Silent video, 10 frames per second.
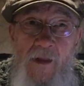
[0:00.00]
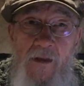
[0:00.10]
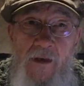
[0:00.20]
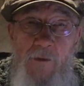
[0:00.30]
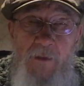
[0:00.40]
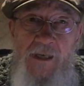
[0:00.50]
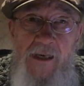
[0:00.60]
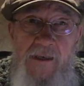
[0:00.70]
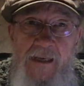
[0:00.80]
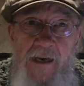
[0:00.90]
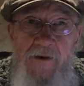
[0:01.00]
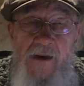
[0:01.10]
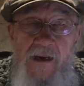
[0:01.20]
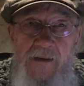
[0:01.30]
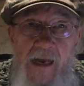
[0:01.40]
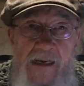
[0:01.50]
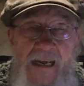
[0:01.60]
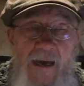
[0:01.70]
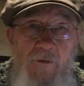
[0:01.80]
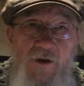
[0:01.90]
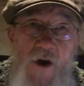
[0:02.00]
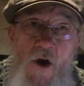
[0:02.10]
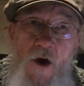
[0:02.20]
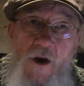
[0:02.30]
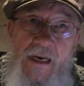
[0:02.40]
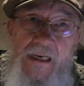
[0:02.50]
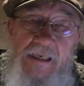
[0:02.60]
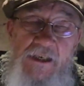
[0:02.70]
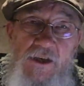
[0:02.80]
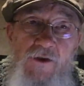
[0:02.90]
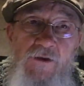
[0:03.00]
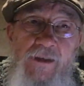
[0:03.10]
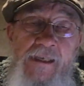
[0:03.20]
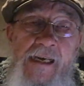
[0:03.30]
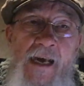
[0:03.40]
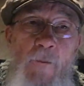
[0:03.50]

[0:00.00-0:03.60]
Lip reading: Now, the potatoes, carrots, and cabbage are usually